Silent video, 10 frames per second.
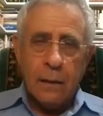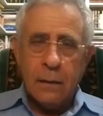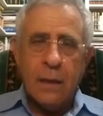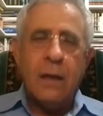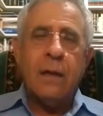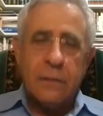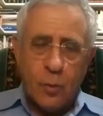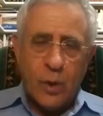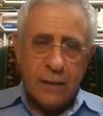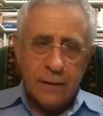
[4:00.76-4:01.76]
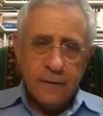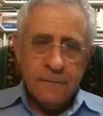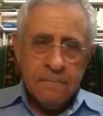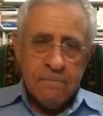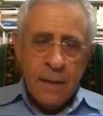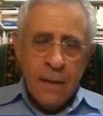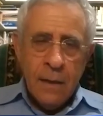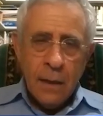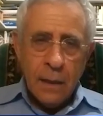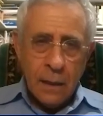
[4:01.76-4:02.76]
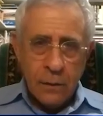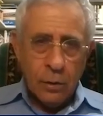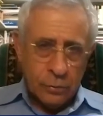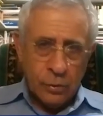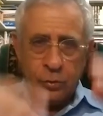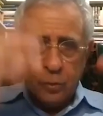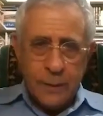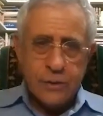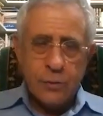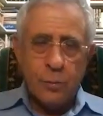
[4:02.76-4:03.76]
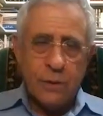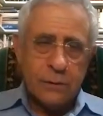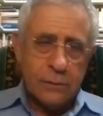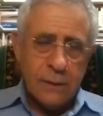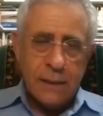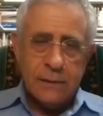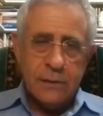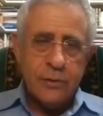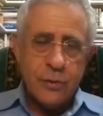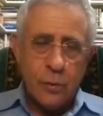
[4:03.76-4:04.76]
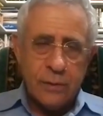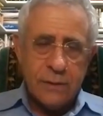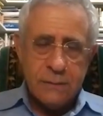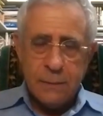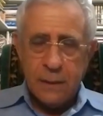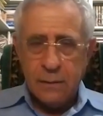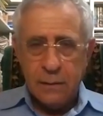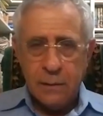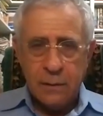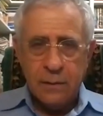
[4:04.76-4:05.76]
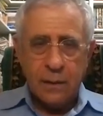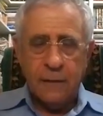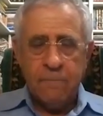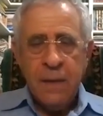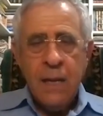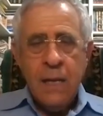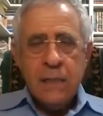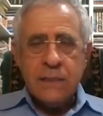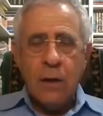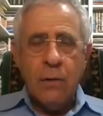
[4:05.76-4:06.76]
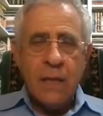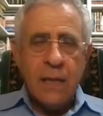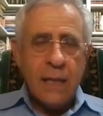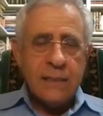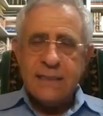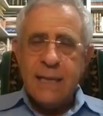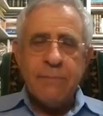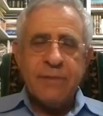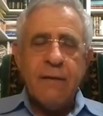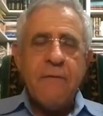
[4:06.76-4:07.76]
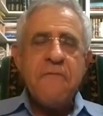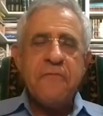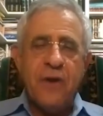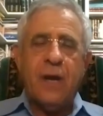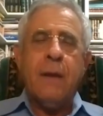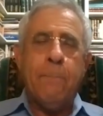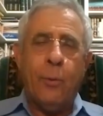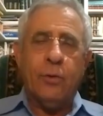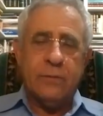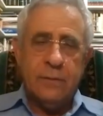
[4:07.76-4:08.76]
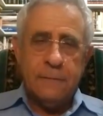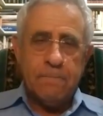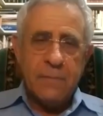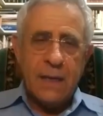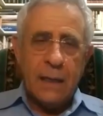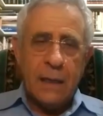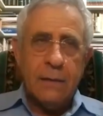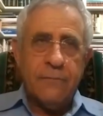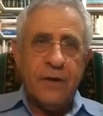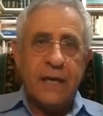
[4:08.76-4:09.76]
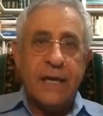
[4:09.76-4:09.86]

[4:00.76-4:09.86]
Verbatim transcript: an earthquake, and not, not to mention what they, they saw in the, in, in the air. So uh, something very important and very